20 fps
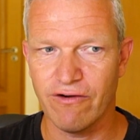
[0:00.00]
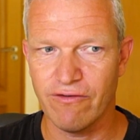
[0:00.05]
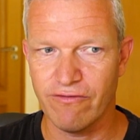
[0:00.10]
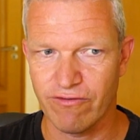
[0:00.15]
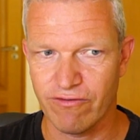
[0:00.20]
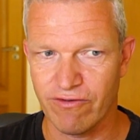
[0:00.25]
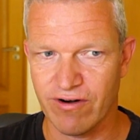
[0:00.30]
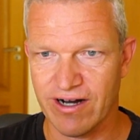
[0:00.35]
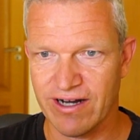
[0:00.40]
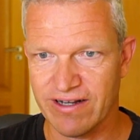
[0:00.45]

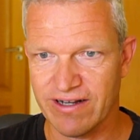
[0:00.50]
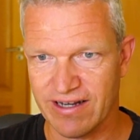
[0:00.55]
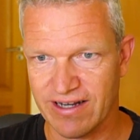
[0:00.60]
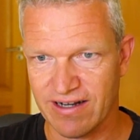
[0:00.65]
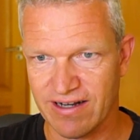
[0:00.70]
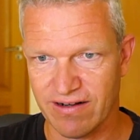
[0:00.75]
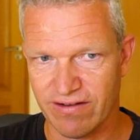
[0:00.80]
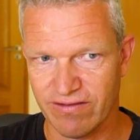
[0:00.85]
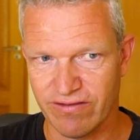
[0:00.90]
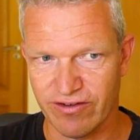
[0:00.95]

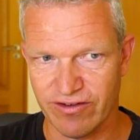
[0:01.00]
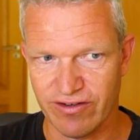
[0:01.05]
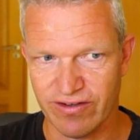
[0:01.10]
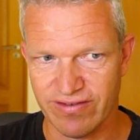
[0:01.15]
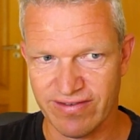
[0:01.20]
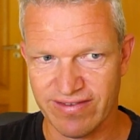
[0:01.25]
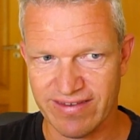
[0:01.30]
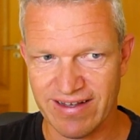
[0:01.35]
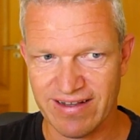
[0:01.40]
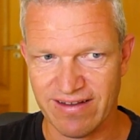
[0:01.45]
overriding the
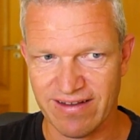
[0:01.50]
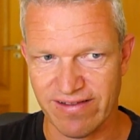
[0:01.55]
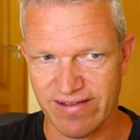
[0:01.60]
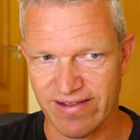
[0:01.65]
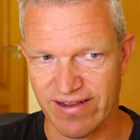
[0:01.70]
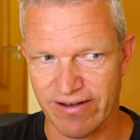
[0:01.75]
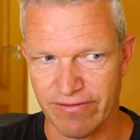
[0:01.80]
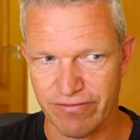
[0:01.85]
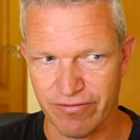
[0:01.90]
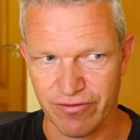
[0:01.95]
tenant
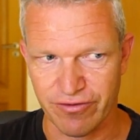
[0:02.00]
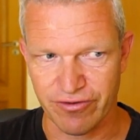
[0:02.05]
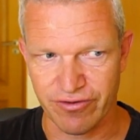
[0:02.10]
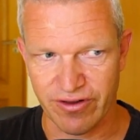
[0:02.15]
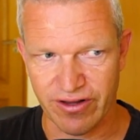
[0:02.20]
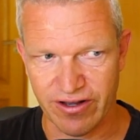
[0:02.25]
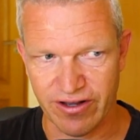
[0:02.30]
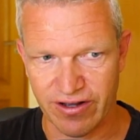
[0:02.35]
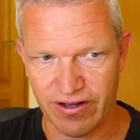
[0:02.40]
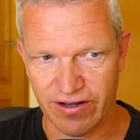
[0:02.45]
level
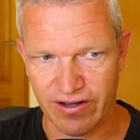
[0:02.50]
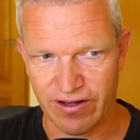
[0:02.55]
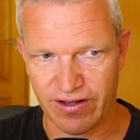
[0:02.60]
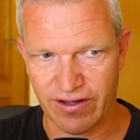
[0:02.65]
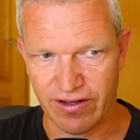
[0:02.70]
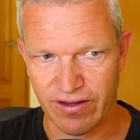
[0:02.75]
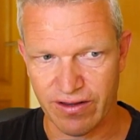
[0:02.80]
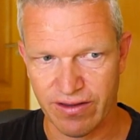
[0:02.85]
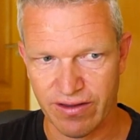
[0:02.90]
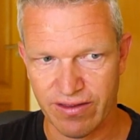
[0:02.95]

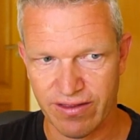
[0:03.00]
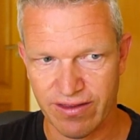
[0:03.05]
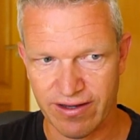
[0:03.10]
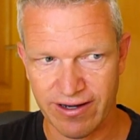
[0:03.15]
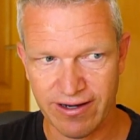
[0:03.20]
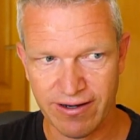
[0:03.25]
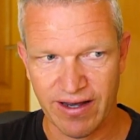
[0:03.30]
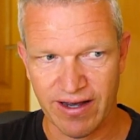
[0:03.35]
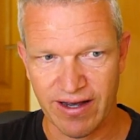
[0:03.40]
thing.